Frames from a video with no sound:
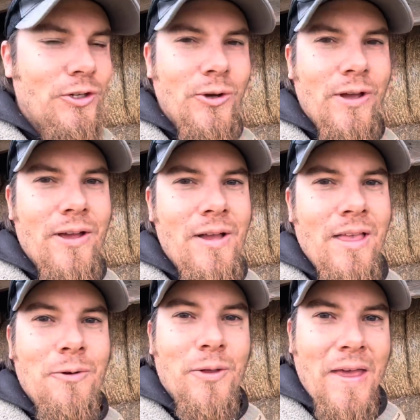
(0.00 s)
to do it
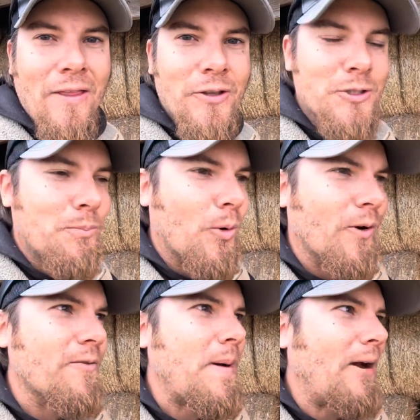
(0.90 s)
without the
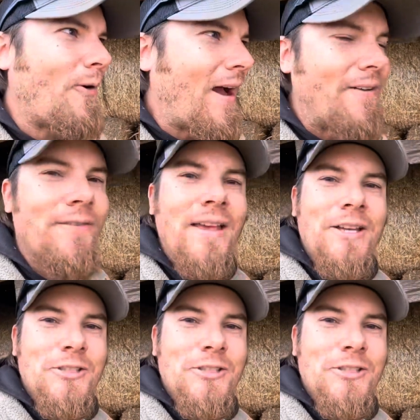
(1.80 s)
support of my wife.